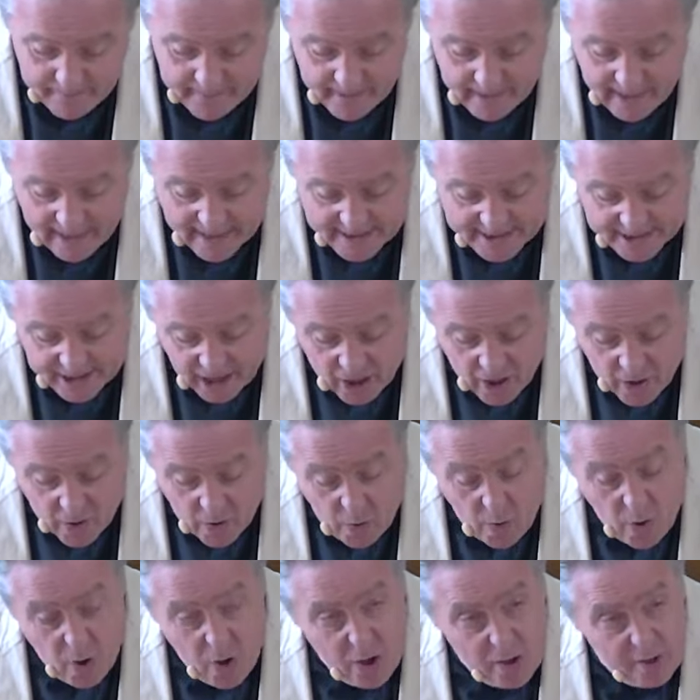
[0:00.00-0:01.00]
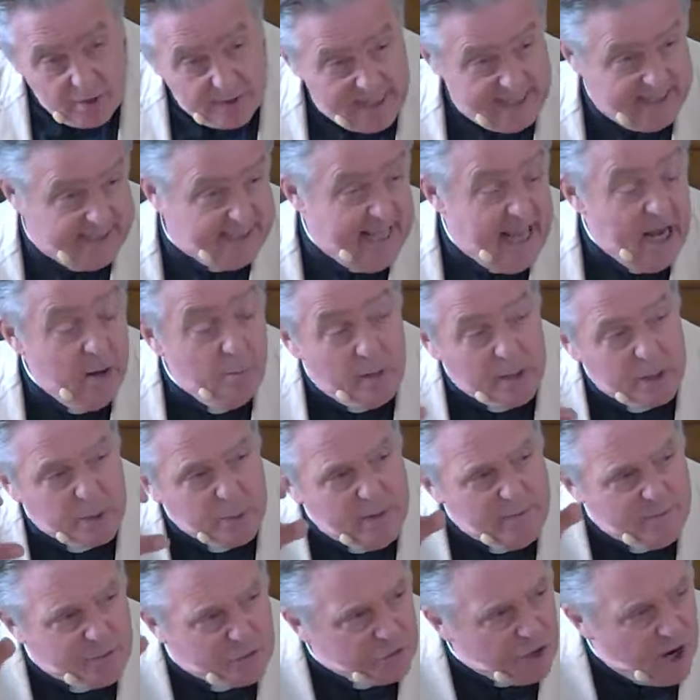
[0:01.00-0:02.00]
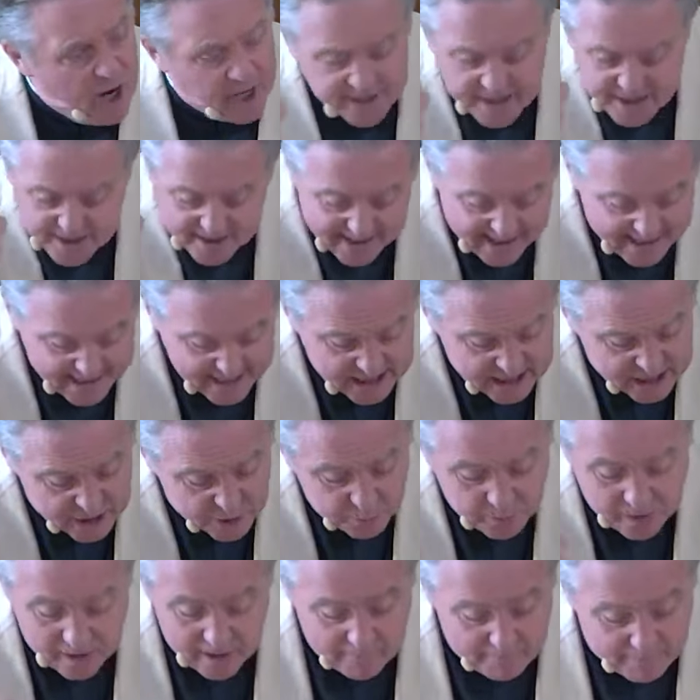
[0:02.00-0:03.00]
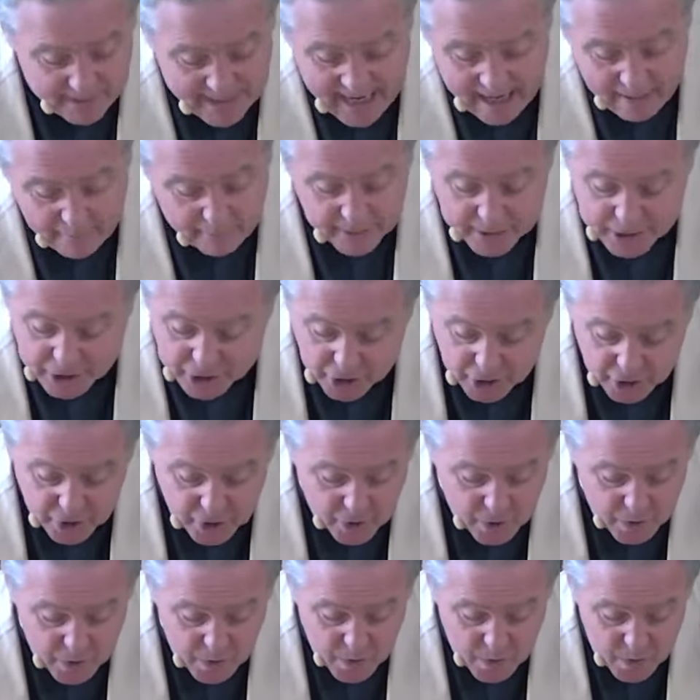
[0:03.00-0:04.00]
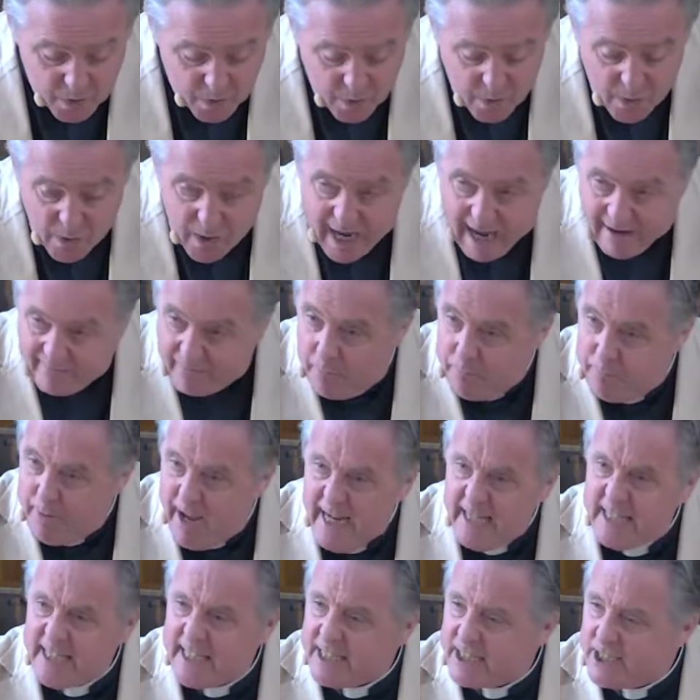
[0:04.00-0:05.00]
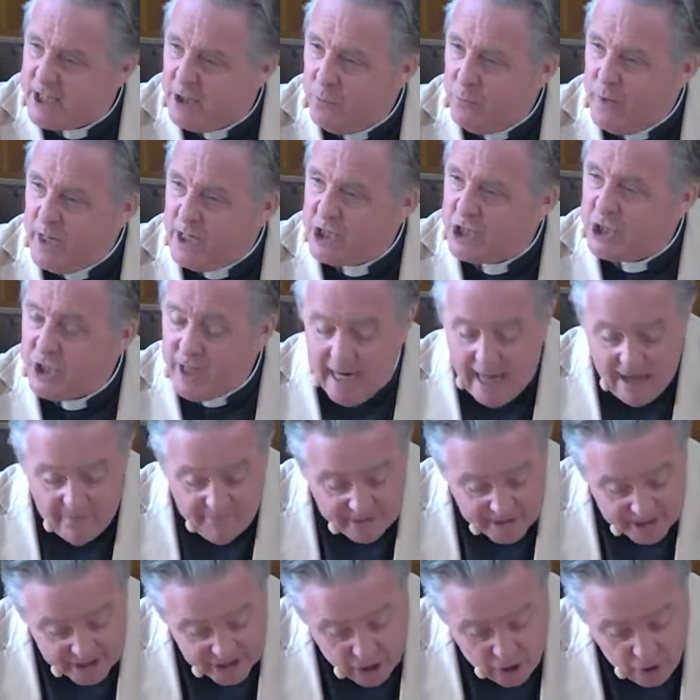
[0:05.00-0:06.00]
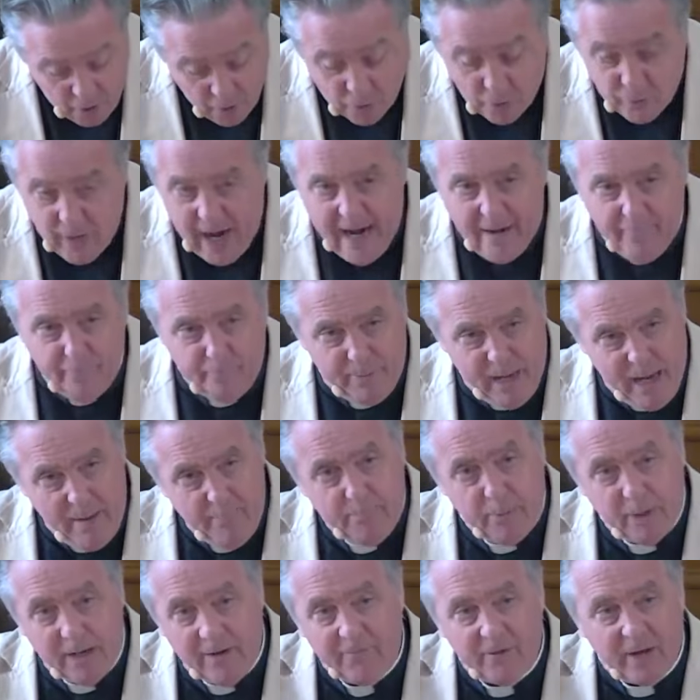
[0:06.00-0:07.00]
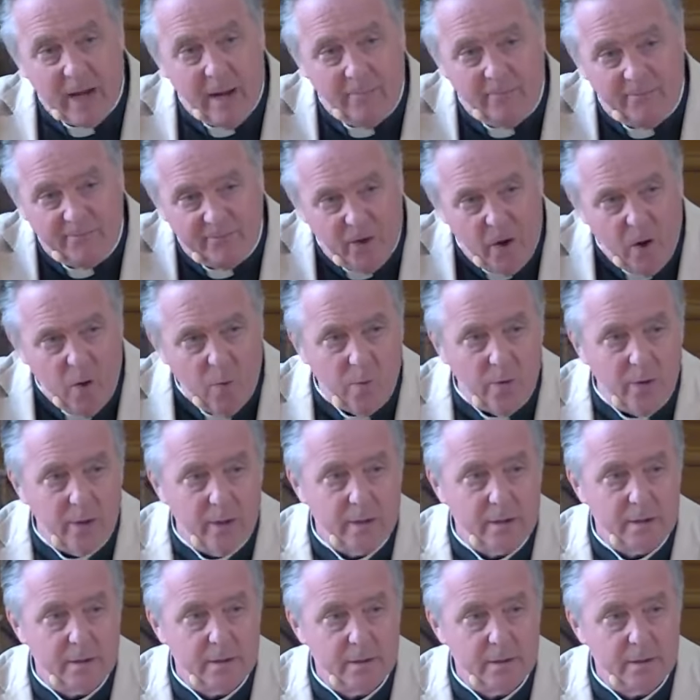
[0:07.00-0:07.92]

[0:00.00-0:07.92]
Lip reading: And so they think once we've grasped this, we'll be able to have a basis on which to live. And so great people have come forward.